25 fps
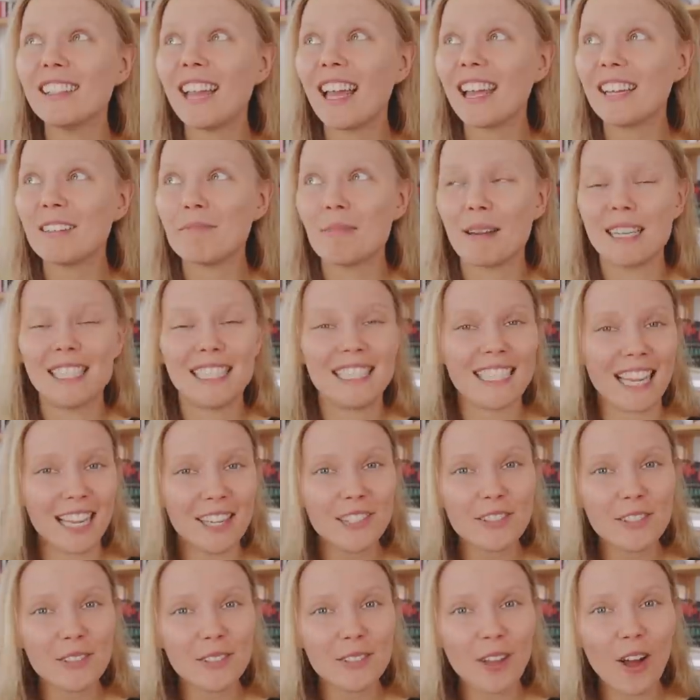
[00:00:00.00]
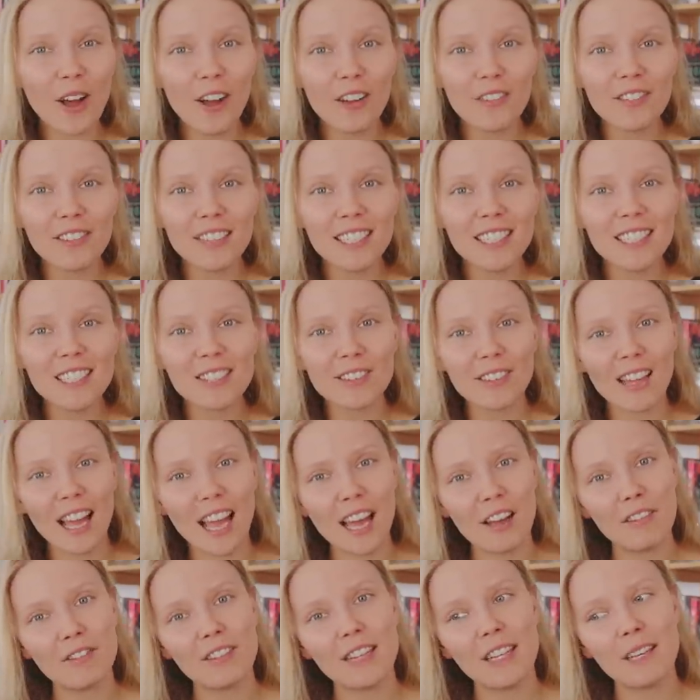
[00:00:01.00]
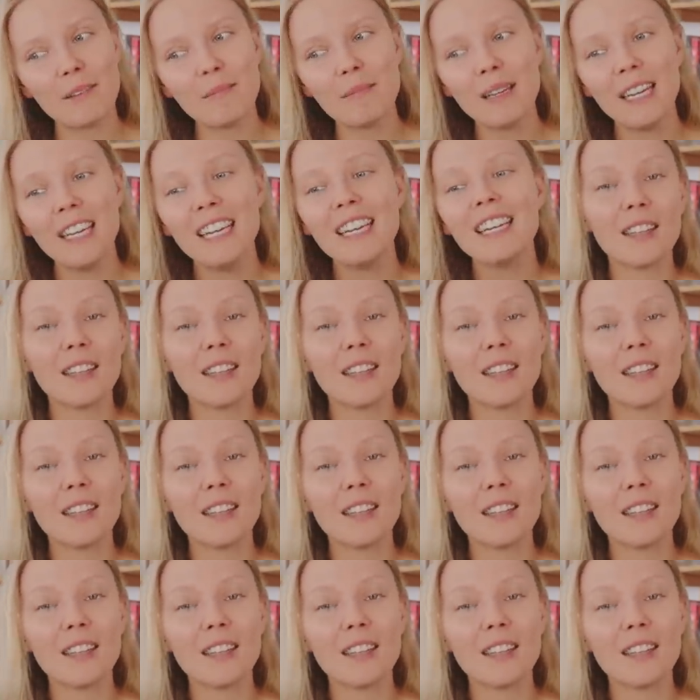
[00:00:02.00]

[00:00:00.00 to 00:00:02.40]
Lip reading: like my dental office will have them.